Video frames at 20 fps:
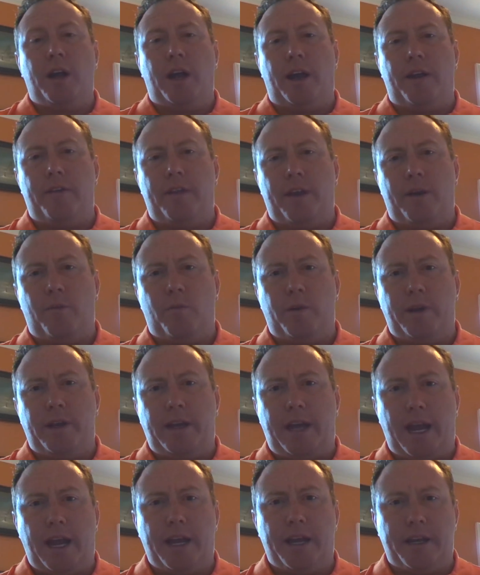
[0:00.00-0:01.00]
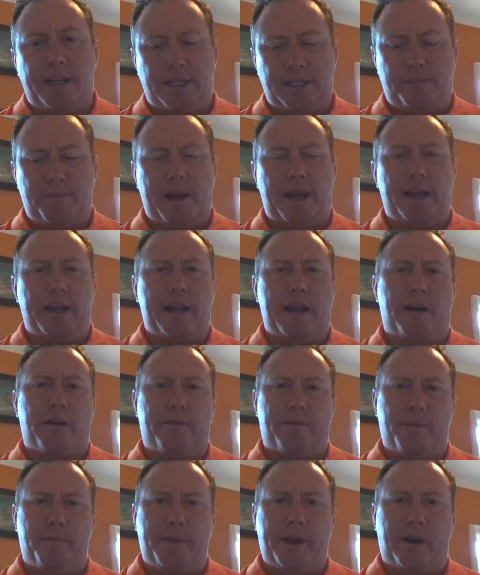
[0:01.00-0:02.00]
and then we can expand
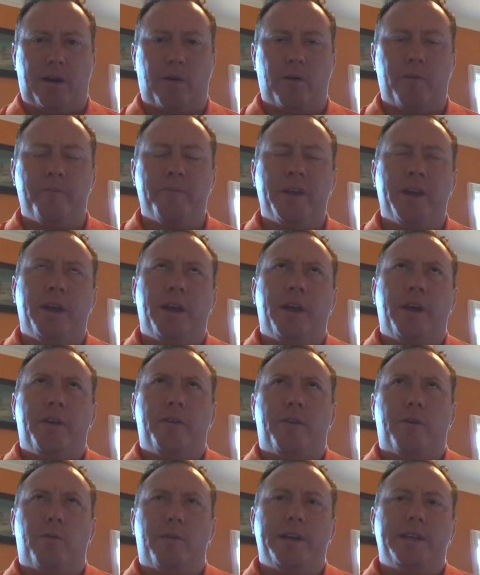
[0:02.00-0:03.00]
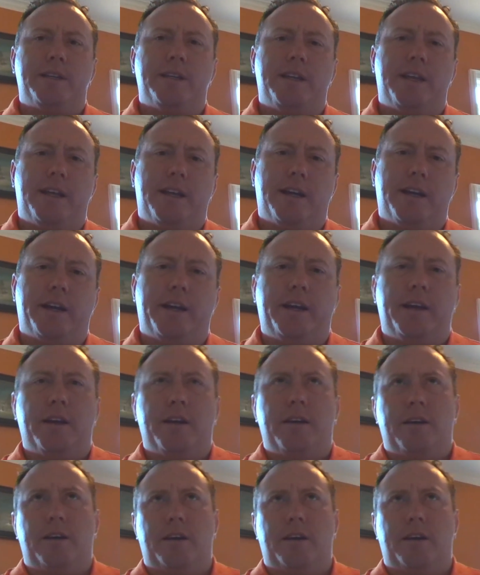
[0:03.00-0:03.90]
out from there. The reason that I